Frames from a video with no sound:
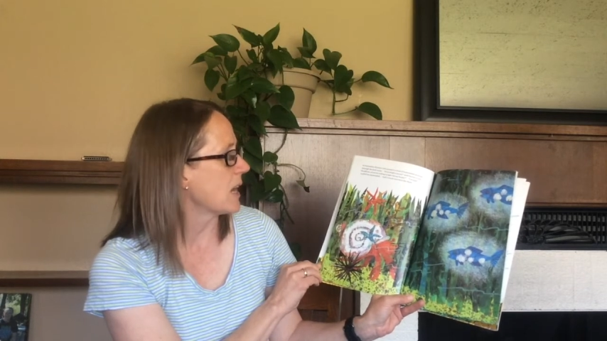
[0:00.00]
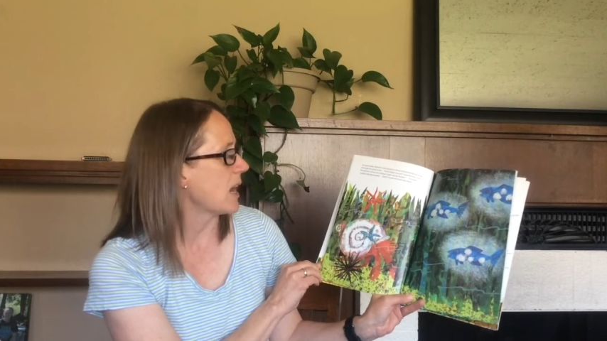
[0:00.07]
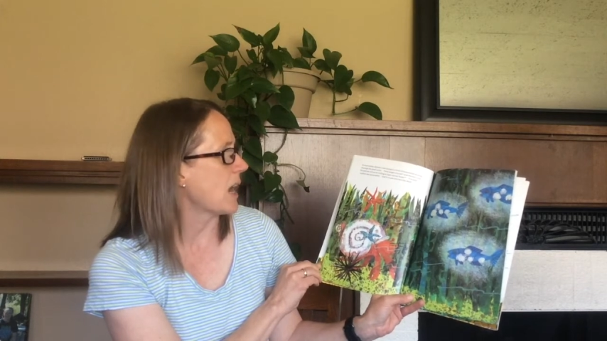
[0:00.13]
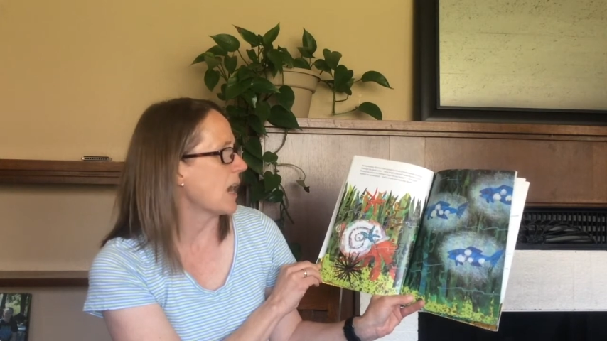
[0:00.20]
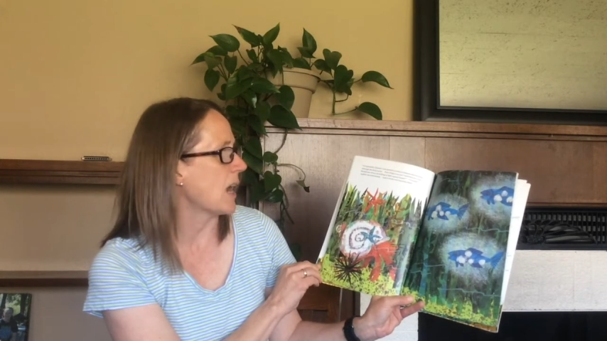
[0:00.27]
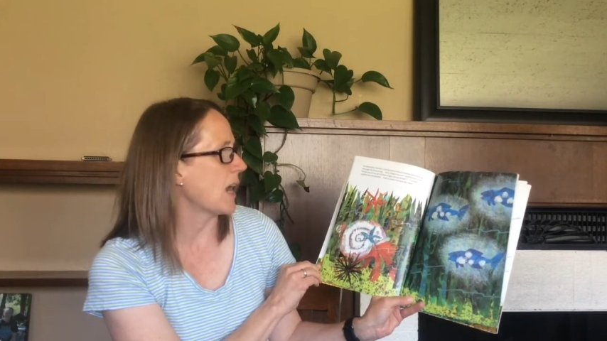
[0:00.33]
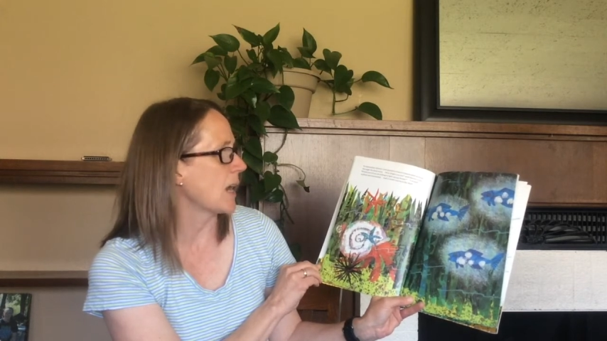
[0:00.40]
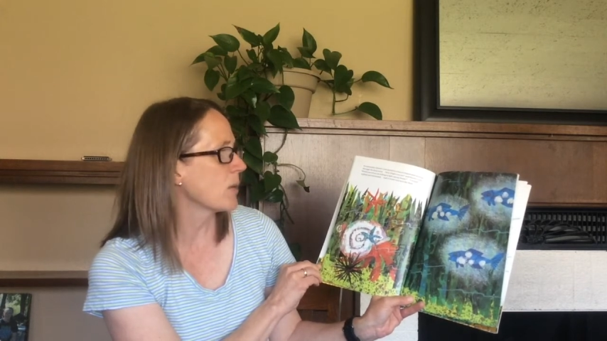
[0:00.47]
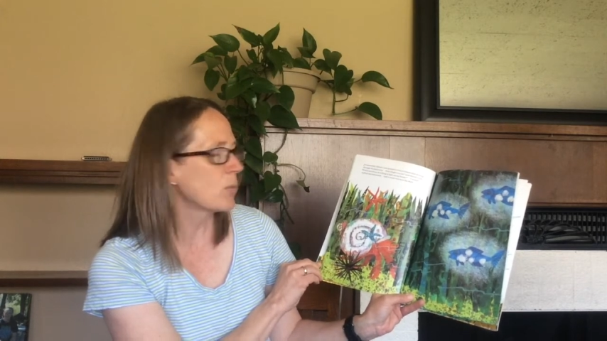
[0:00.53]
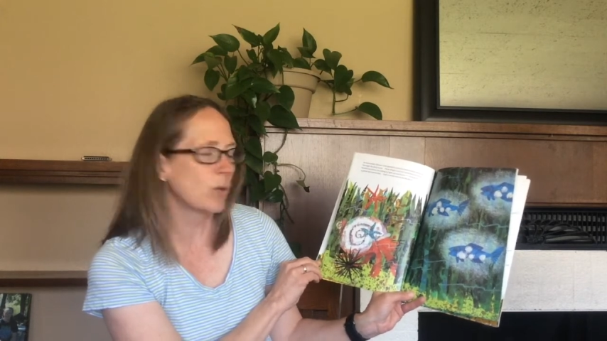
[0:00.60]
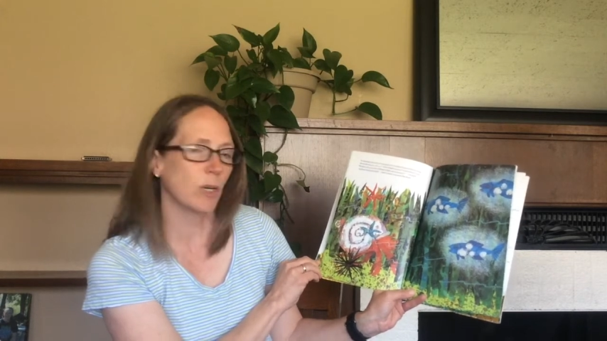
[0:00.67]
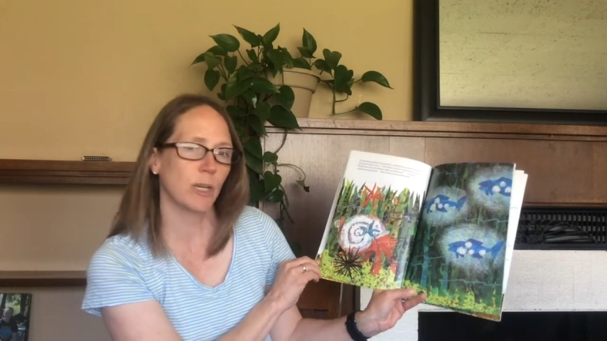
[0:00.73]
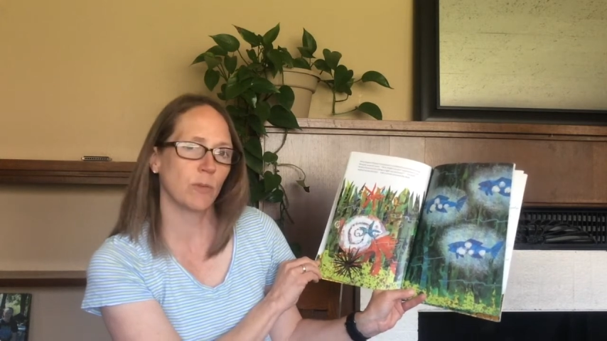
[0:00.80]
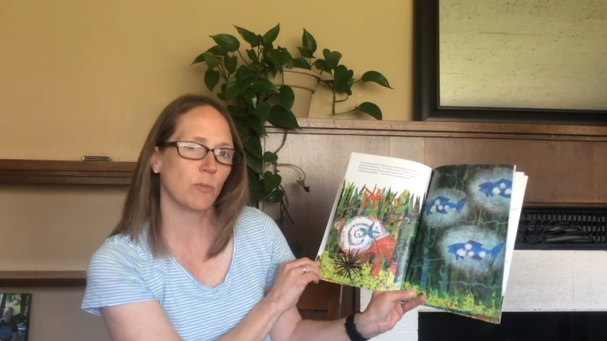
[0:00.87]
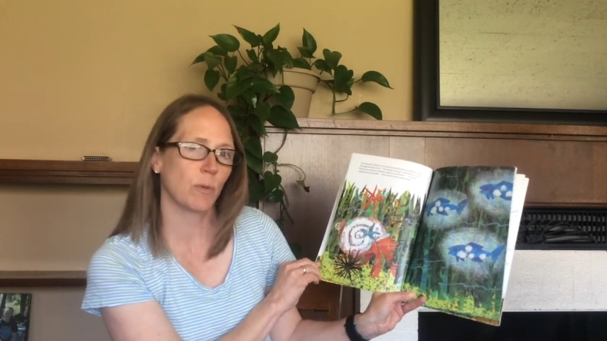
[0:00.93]
I
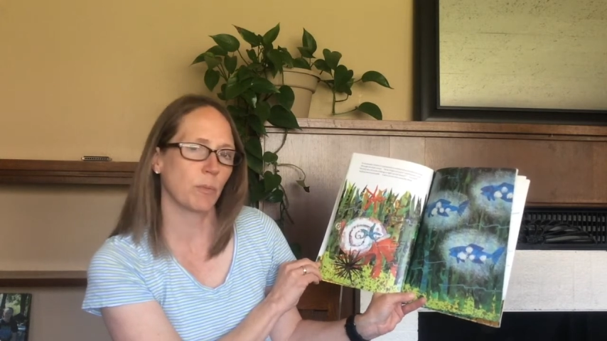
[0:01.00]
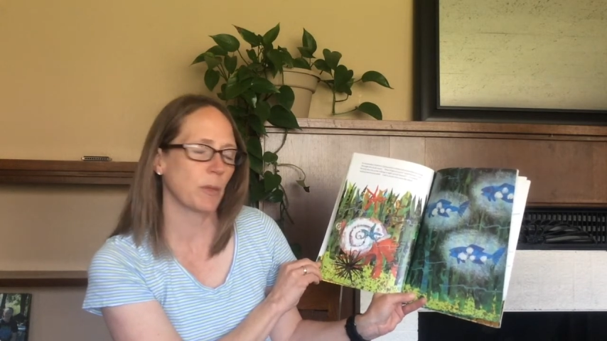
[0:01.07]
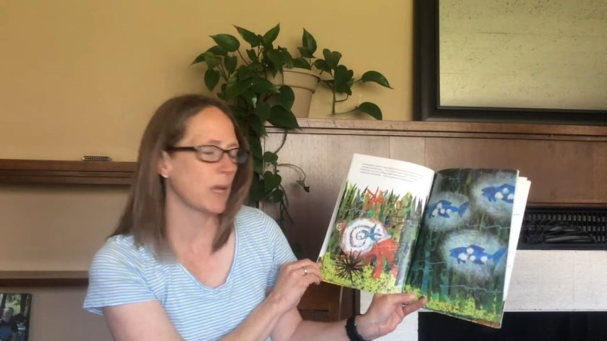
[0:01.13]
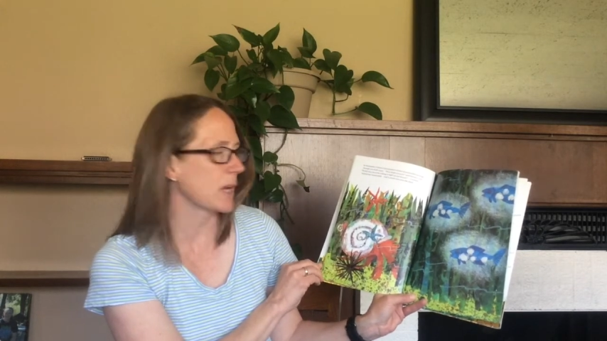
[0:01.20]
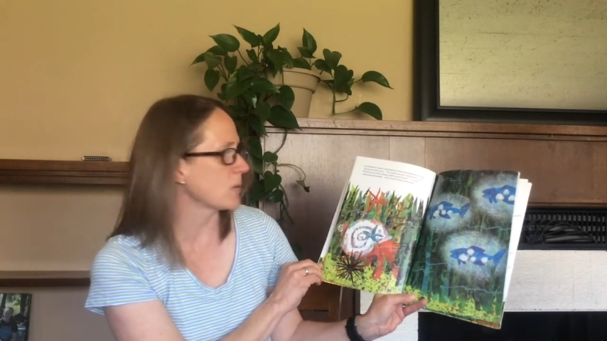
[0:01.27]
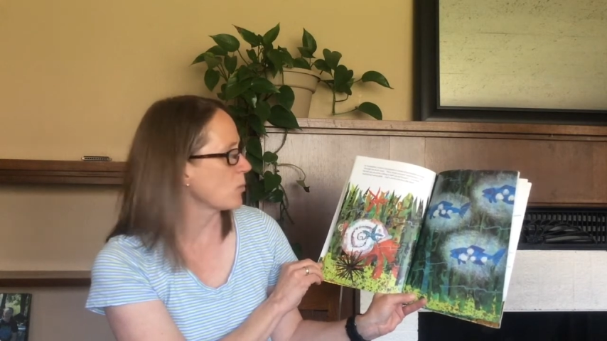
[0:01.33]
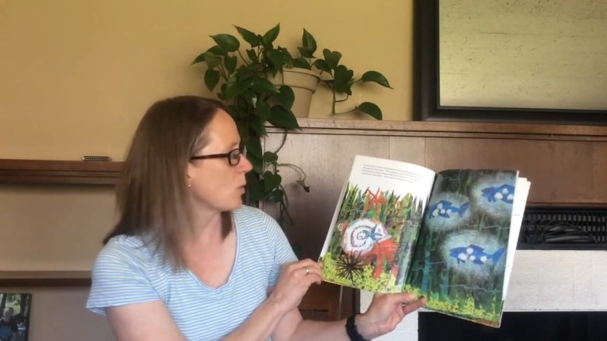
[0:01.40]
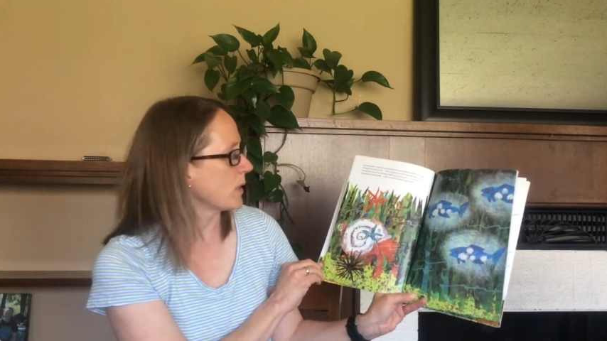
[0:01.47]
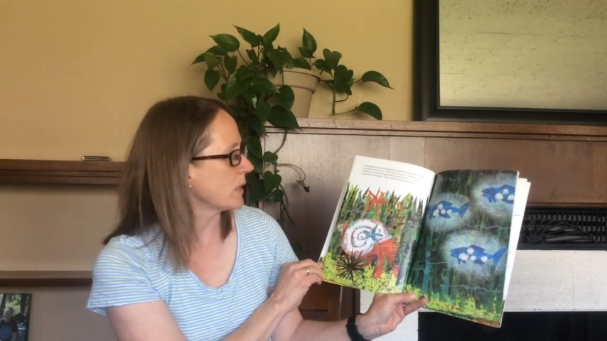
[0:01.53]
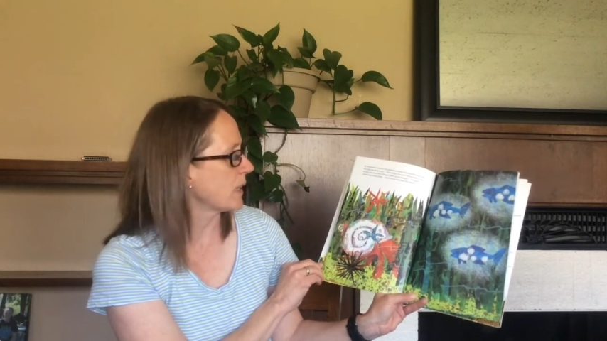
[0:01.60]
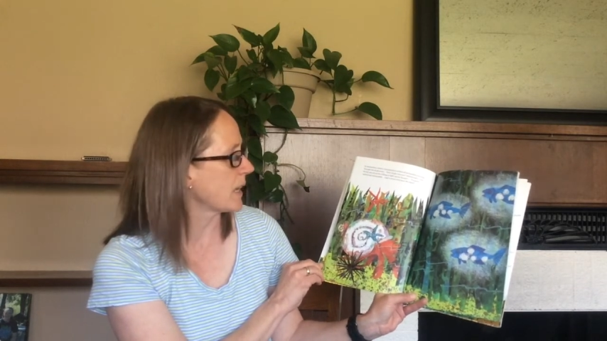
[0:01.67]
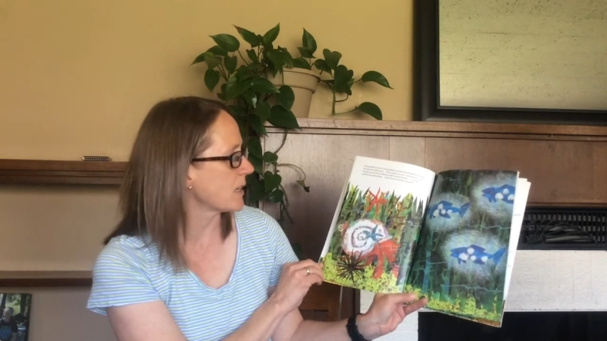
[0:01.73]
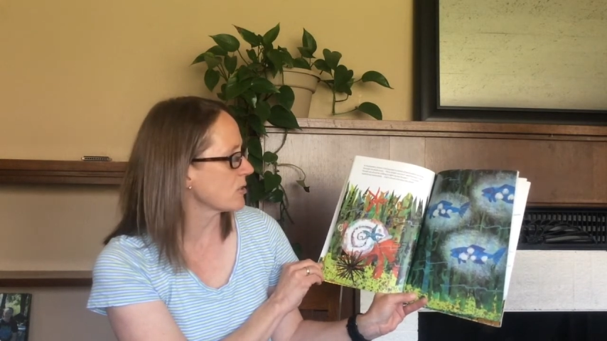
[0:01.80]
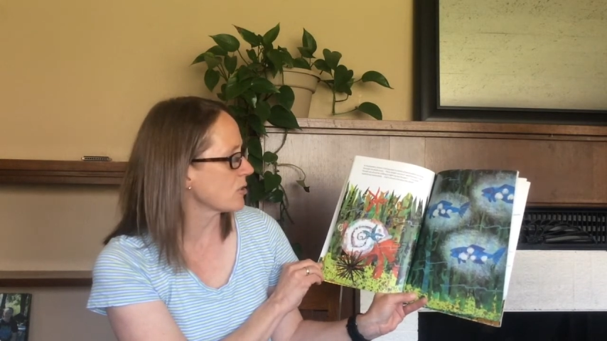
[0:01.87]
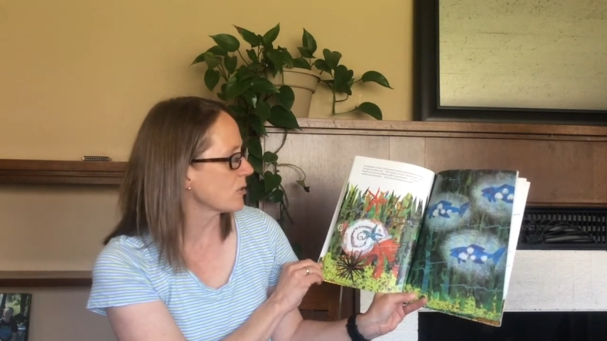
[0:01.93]
would, replied one
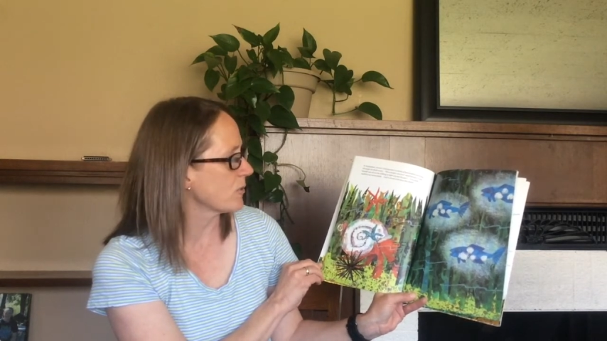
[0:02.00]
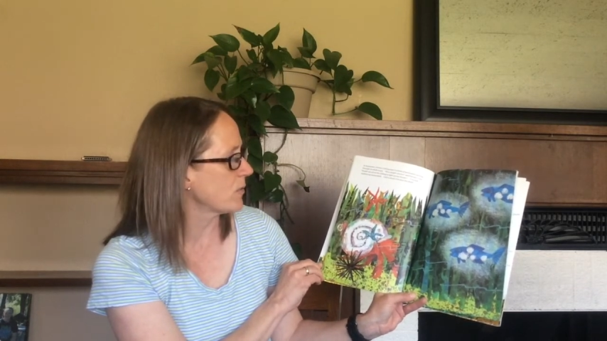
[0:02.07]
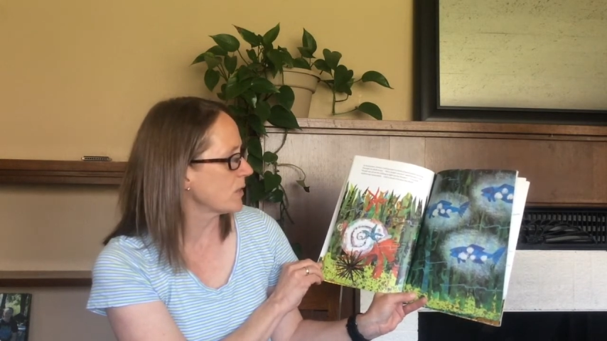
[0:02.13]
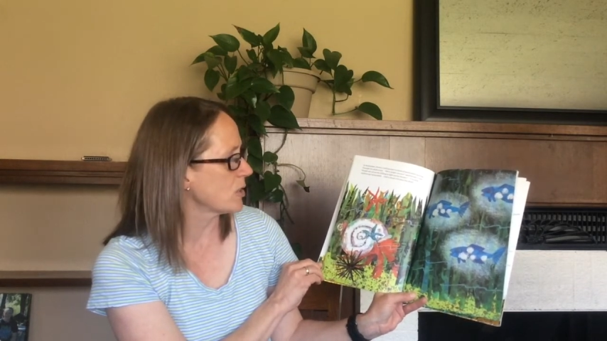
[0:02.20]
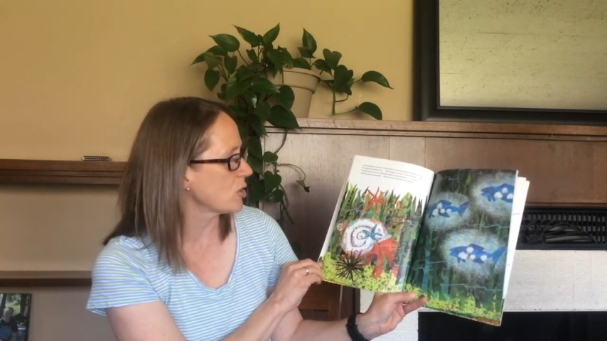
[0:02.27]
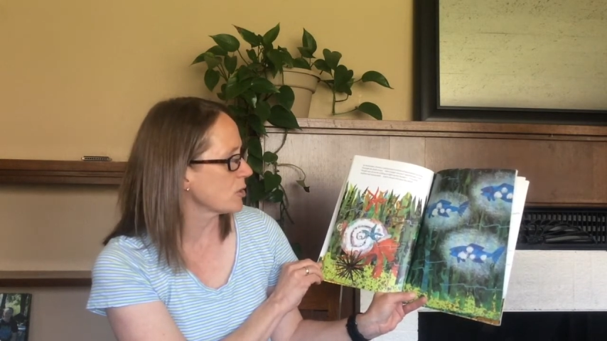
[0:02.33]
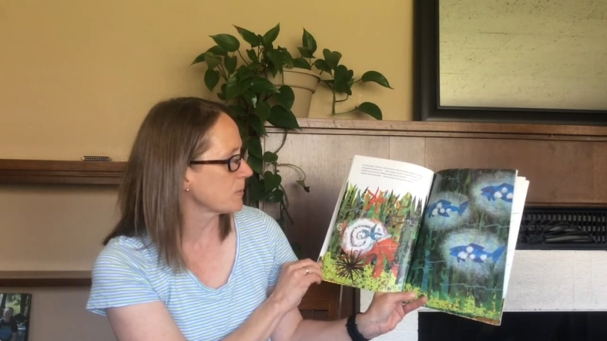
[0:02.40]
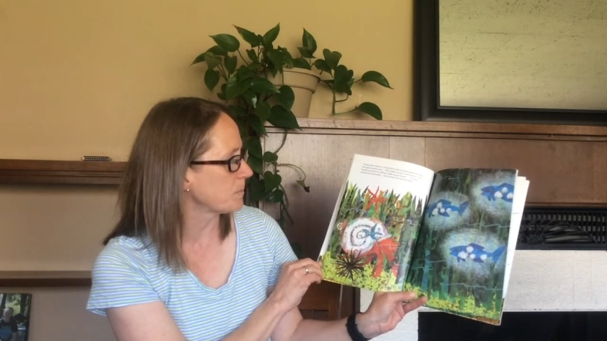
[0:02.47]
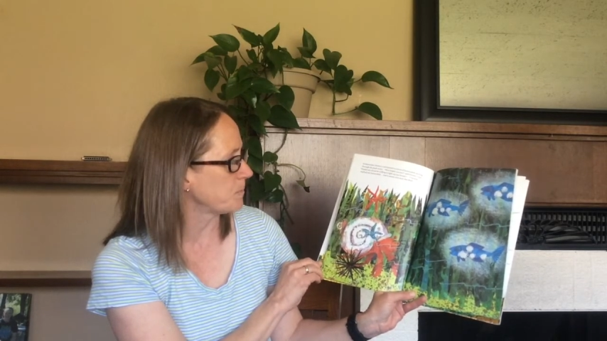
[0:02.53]
lanternfish,